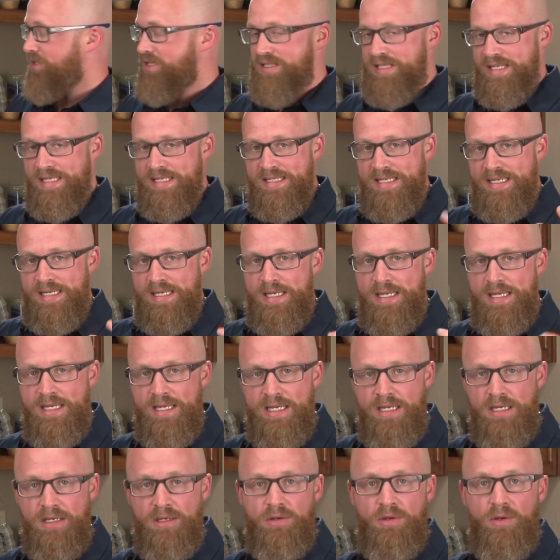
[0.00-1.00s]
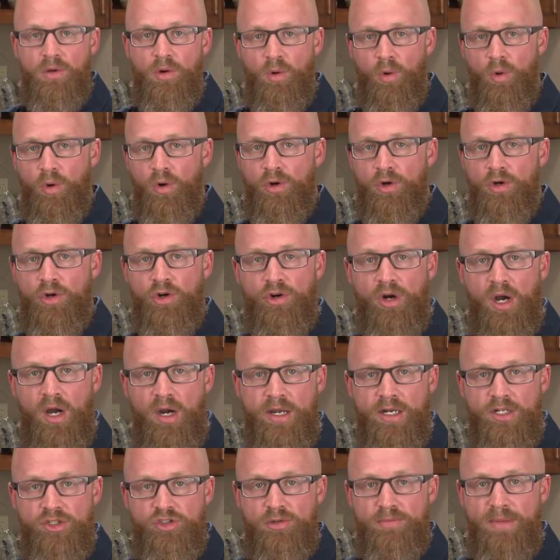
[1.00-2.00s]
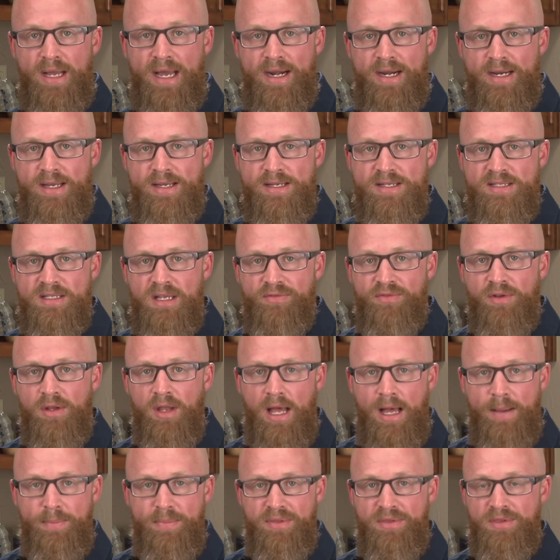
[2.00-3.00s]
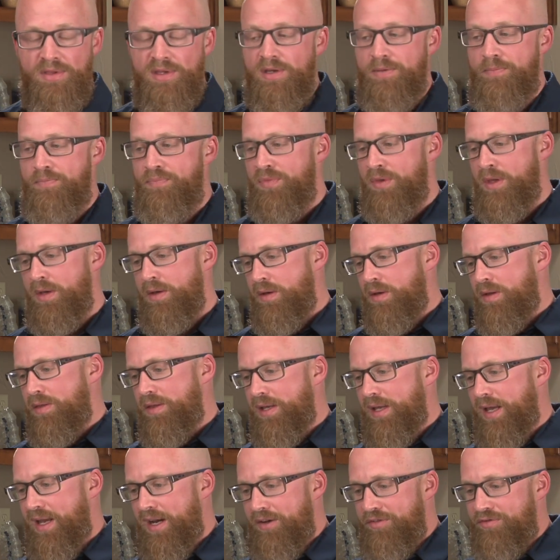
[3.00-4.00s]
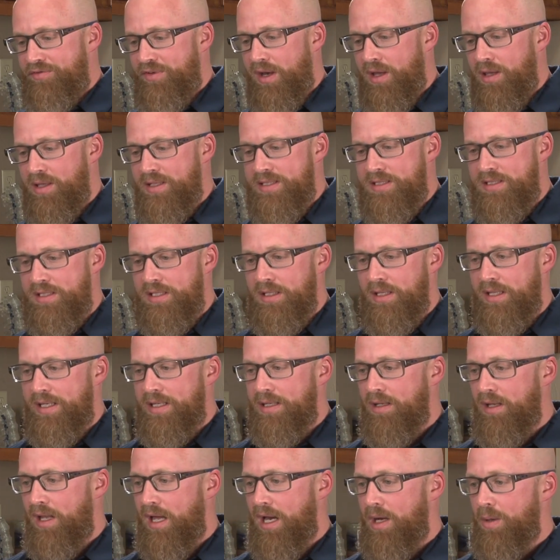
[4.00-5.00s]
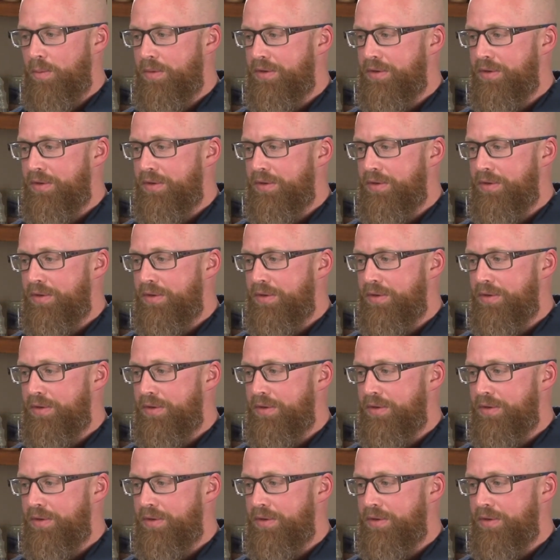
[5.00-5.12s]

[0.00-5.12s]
CTE, or chronic traumatic encephalopathy. The NFL is dealing a lot